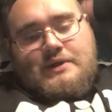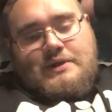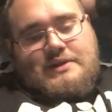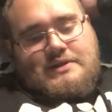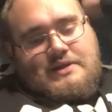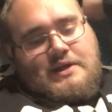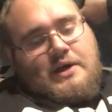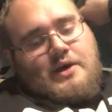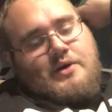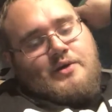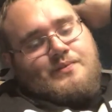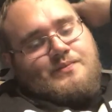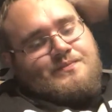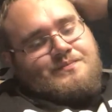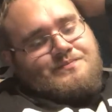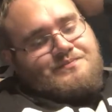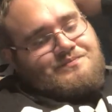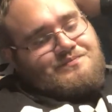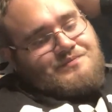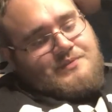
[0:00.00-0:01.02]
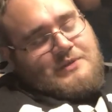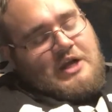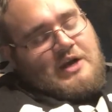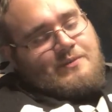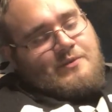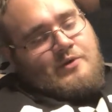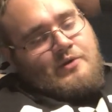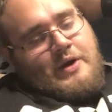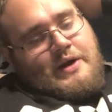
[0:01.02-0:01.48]
So
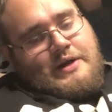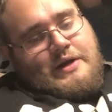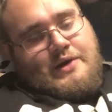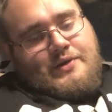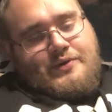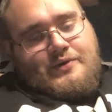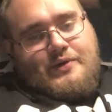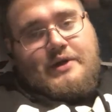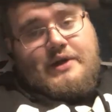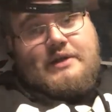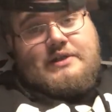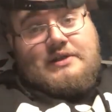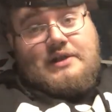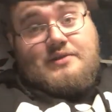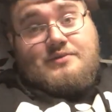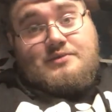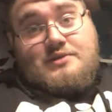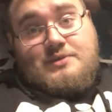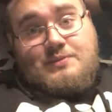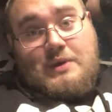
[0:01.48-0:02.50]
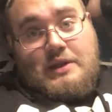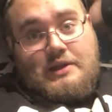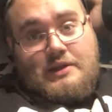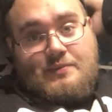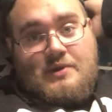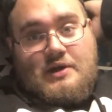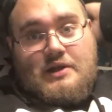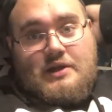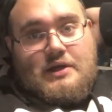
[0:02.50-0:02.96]
I'm gonna write down 3 because I
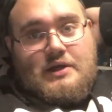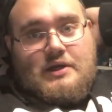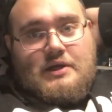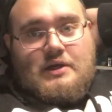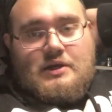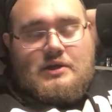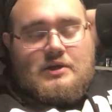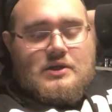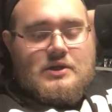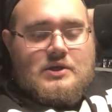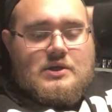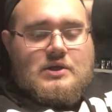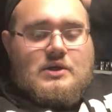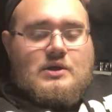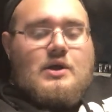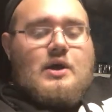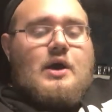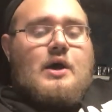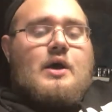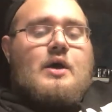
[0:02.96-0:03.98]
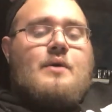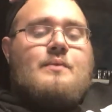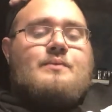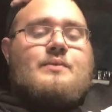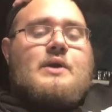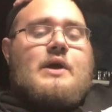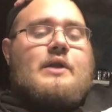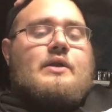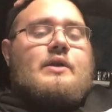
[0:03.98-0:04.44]
spent the money on it.
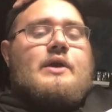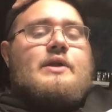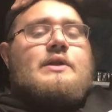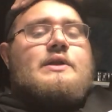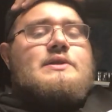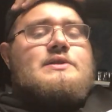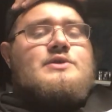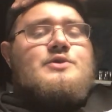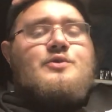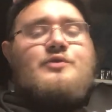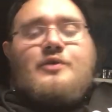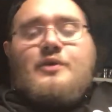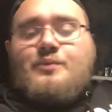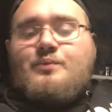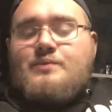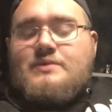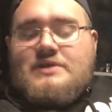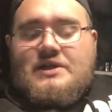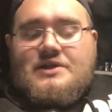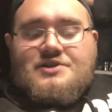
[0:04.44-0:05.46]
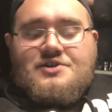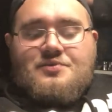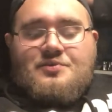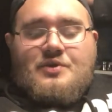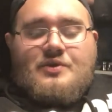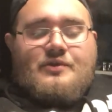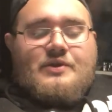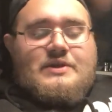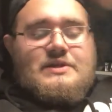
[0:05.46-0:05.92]
Kind of like this 2-foot section
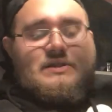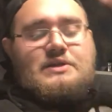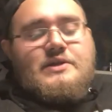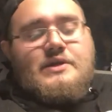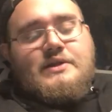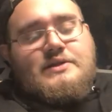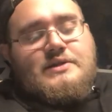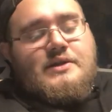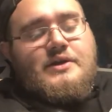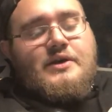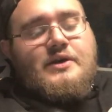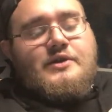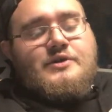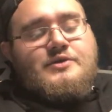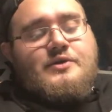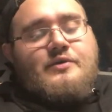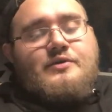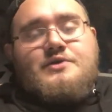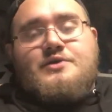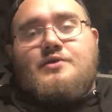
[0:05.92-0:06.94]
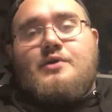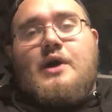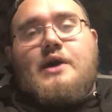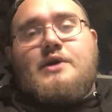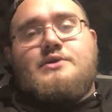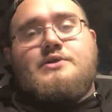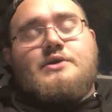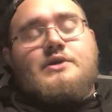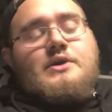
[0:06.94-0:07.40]
of PVC that's sitting in Trevor's
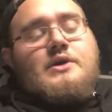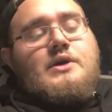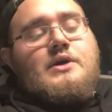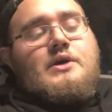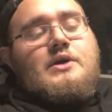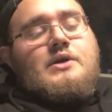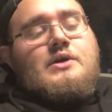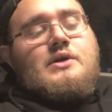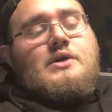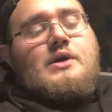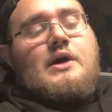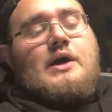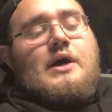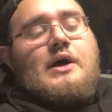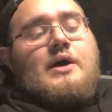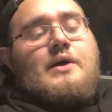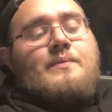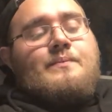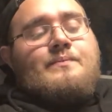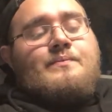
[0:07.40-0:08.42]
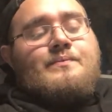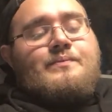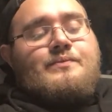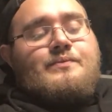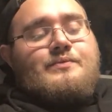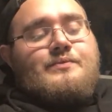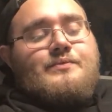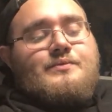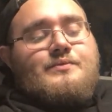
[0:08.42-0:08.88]
garage.
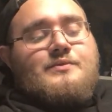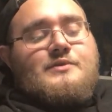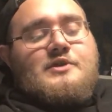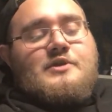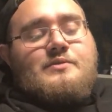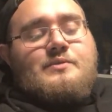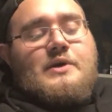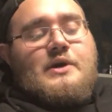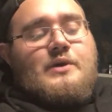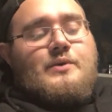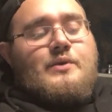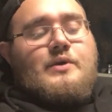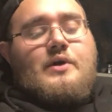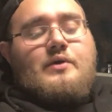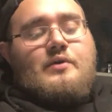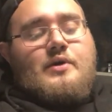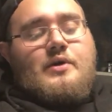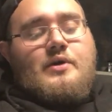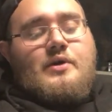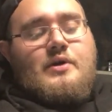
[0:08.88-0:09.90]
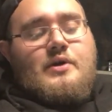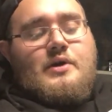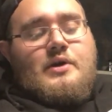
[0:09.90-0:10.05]
Teabag, whatever.